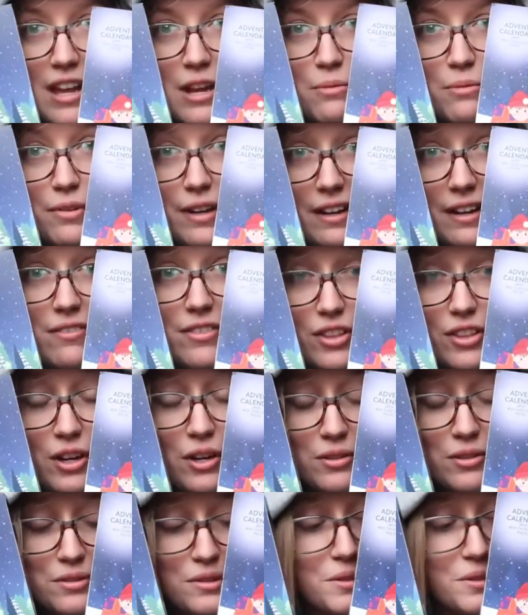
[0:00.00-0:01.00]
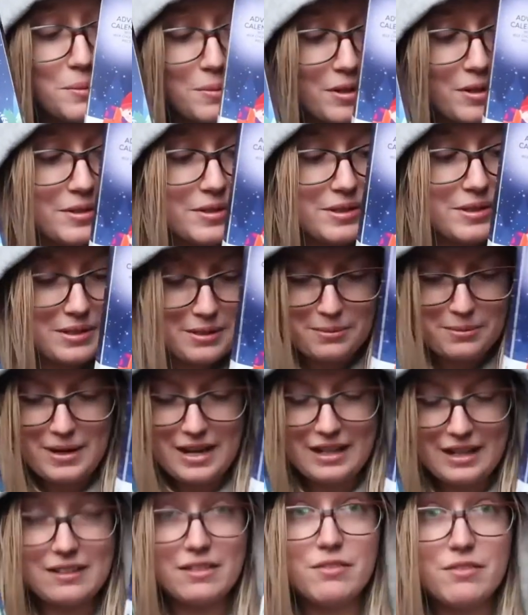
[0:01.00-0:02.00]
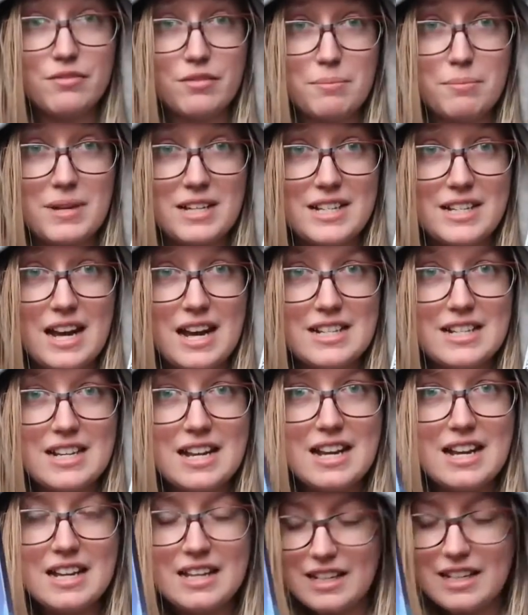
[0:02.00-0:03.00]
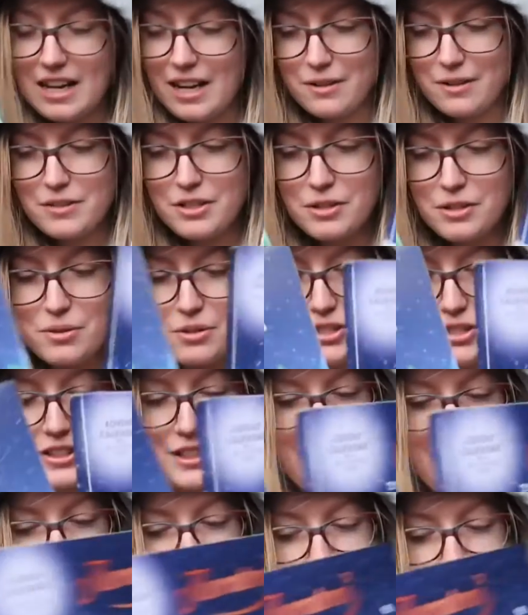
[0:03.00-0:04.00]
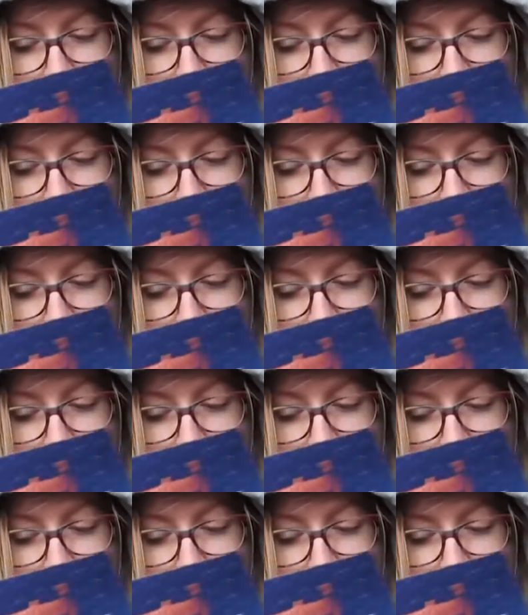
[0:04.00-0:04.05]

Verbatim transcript: we have Thornton's ones as well from my dad. Now, usually